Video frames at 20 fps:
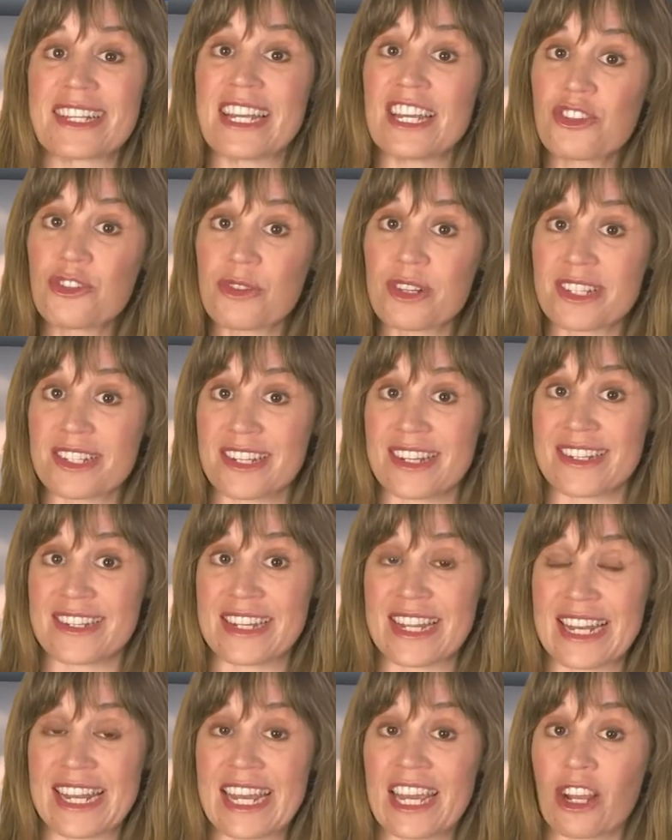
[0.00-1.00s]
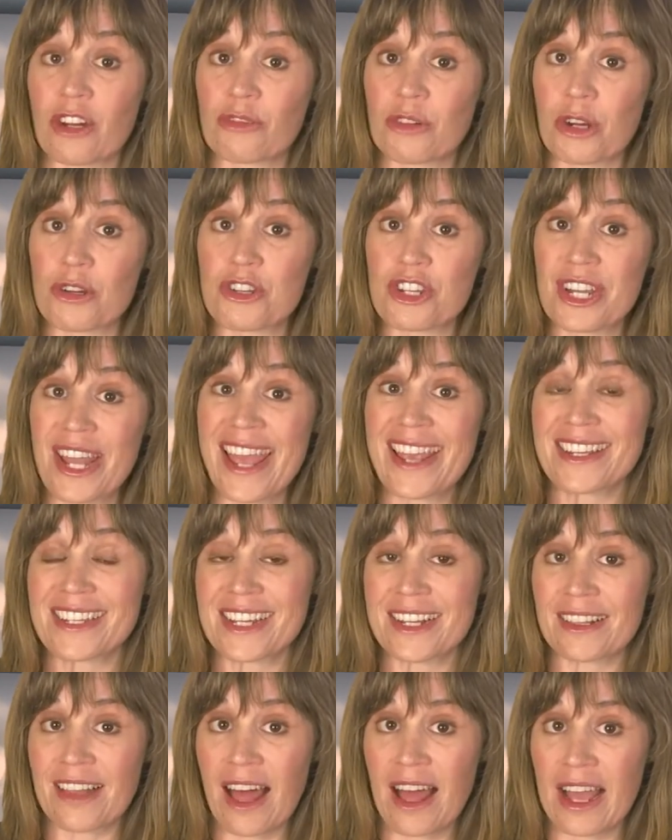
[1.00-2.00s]
interest in knitting and crocheting
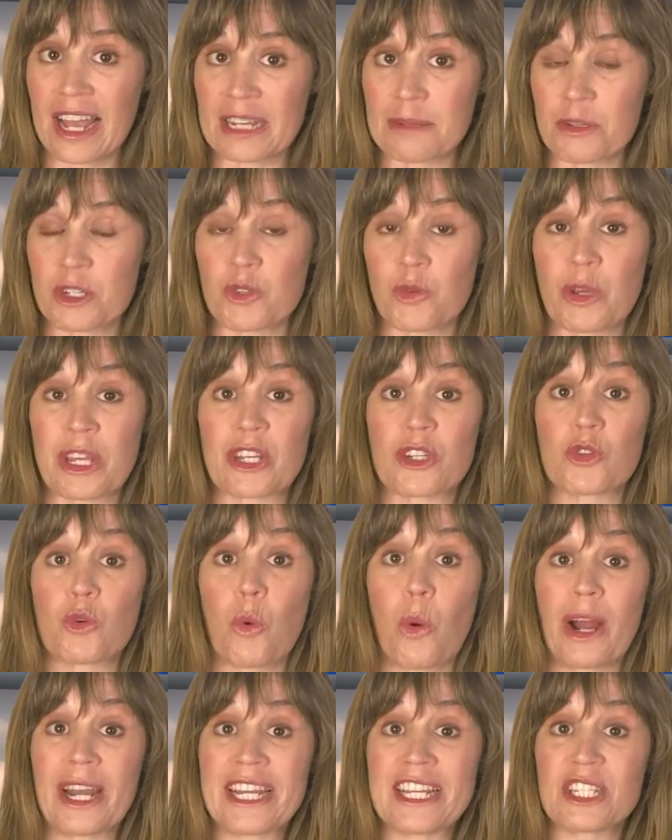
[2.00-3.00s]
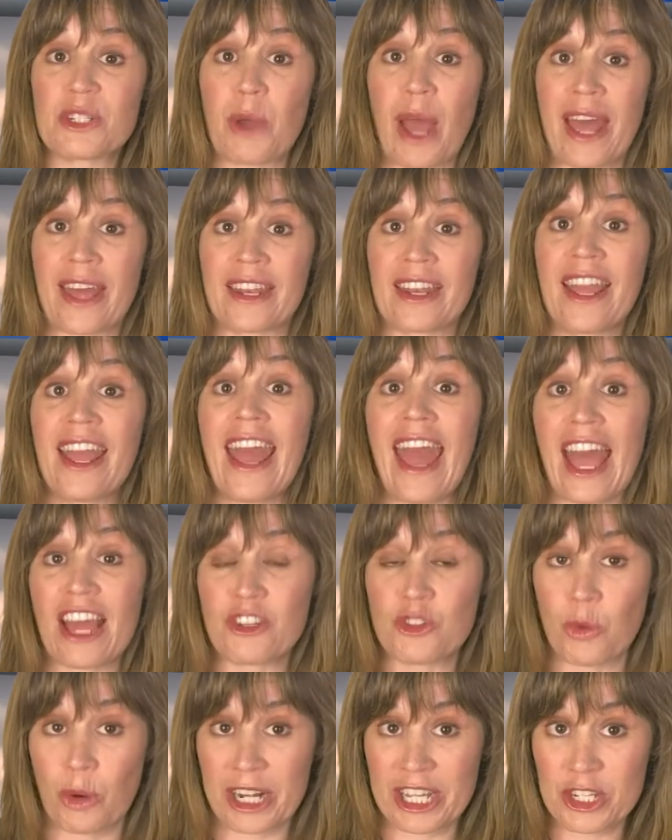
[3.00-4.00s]
declined between 2010 and
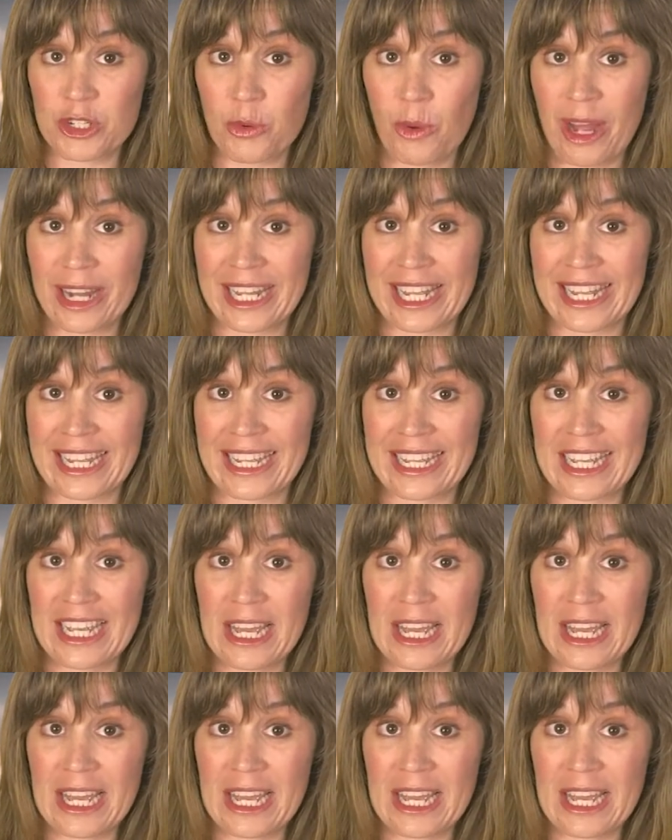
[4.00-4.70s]
2020,